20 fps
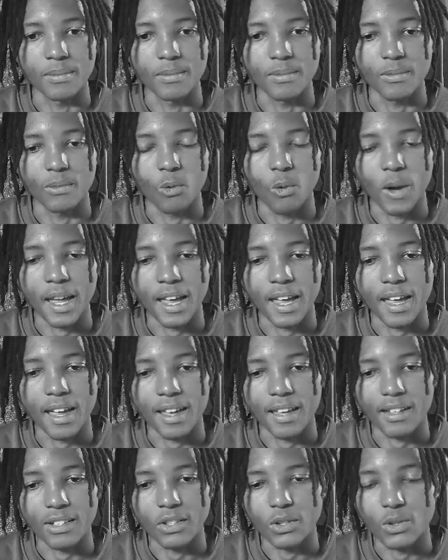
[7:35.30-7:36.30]
where
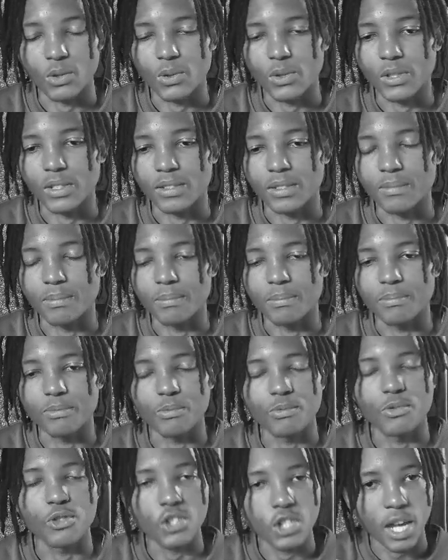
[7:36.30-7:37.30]
you could
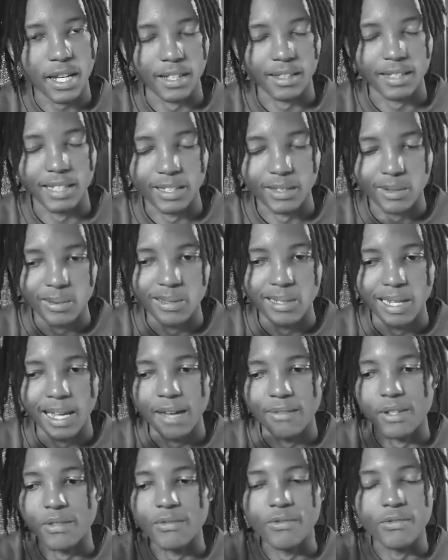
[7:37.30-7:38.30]
check, like you could
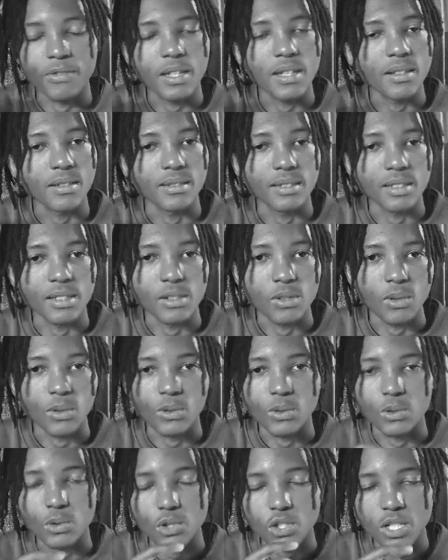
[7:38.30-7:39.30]
have a field in your
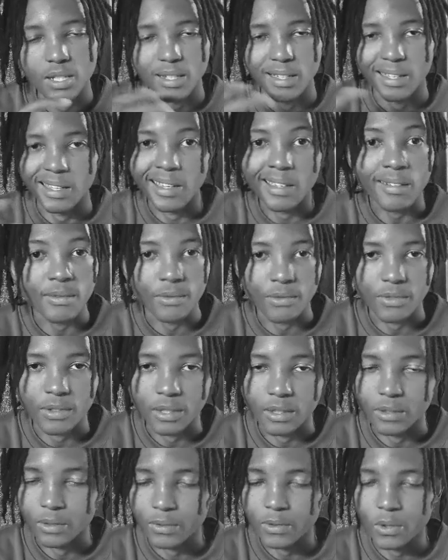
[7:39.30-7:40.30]
Google Sheet, a hidden
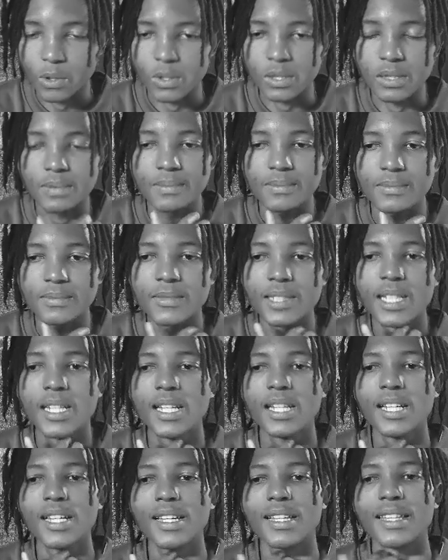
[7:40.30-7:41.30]
field, of course,
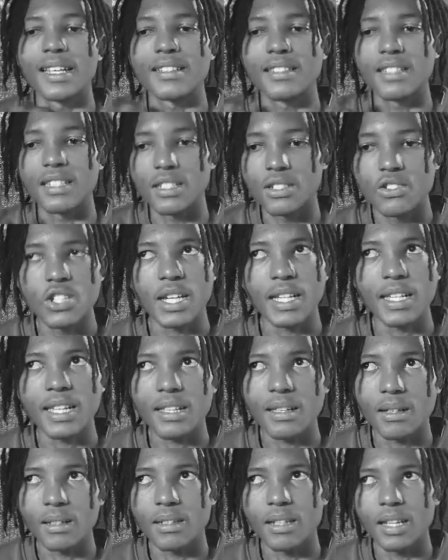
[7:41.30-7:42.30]
that is
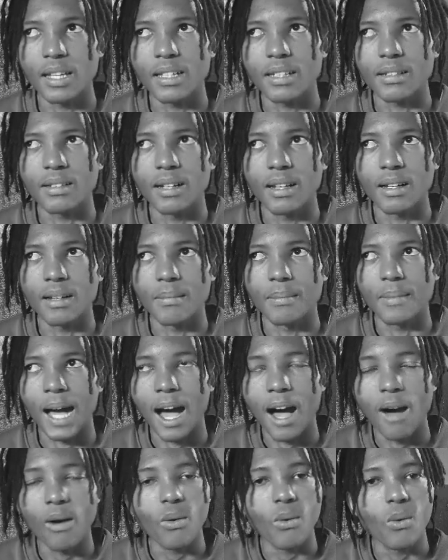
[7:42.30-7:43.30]
checking like
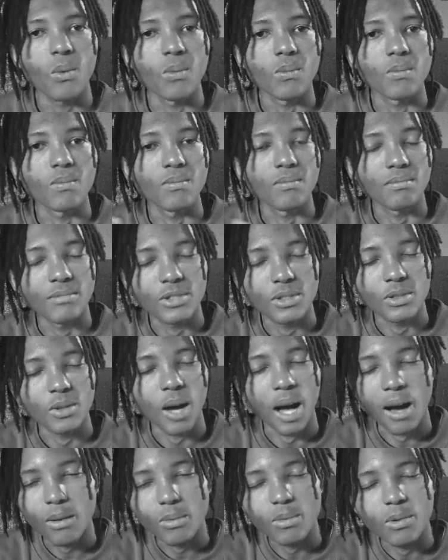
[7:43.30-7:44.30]
how
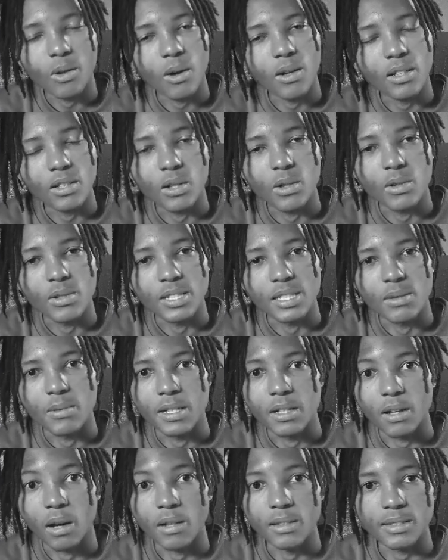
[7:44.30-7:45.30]
long ago did we
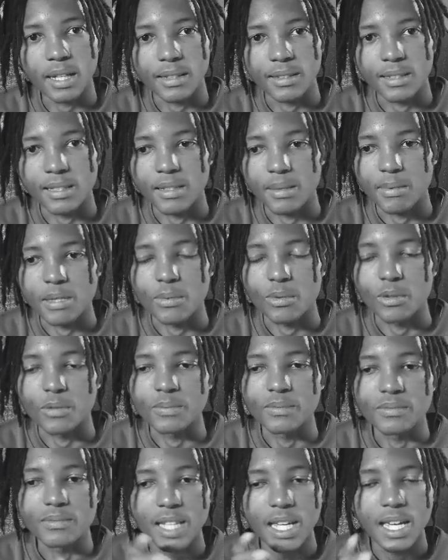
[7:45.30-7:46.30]
contact these people,
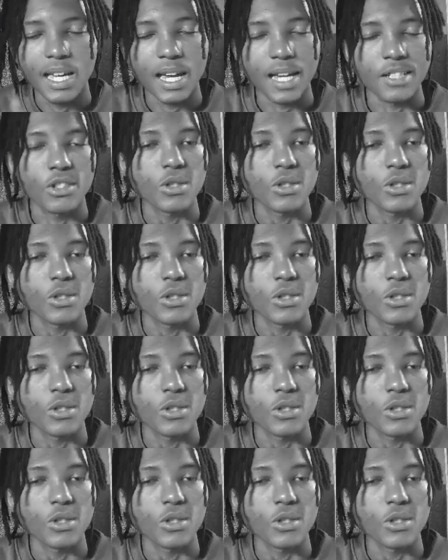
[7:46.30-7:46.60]
and